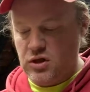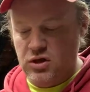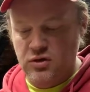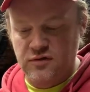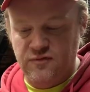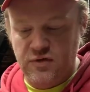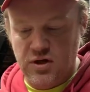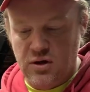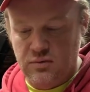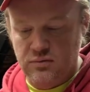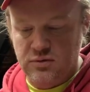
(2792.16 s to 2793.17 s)
like. You can,
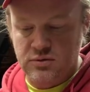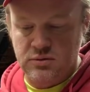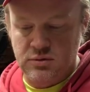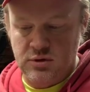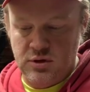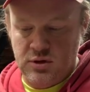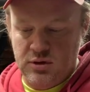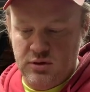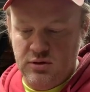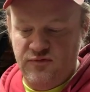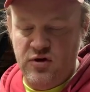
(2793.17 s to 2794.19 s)

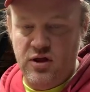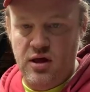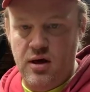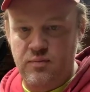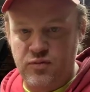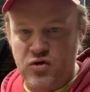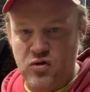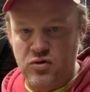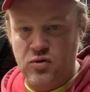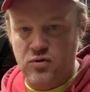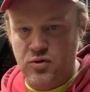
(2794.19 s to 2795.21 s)
you fill up. So
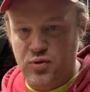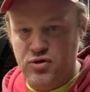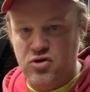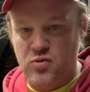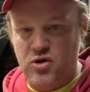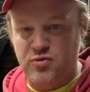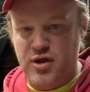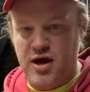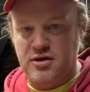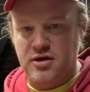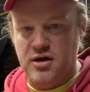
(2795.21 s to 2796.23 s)
you put so much
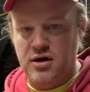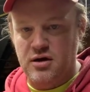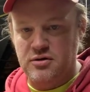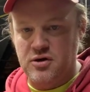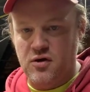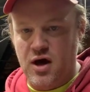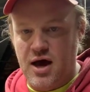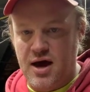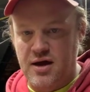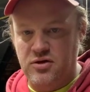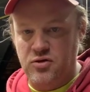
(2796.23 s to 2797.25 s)
plastic in here, it's so
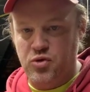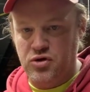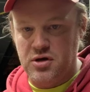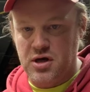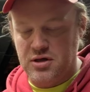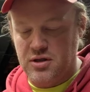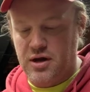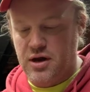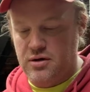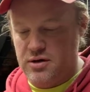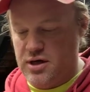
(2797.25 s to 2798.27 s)
high, and then you put the next
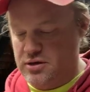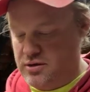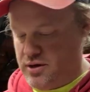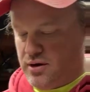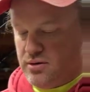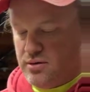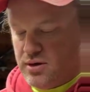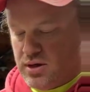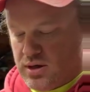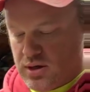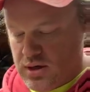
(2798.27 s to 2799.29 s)
layer and the next layer.
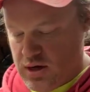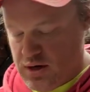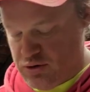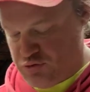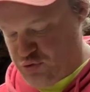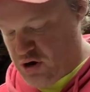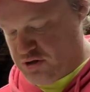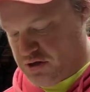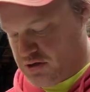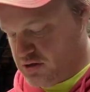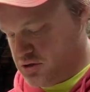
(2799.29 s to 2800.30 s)
And there's
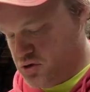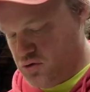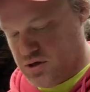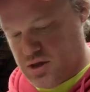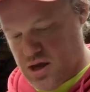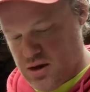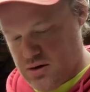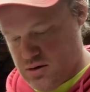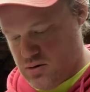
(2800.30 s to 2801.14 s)
processes of doing that,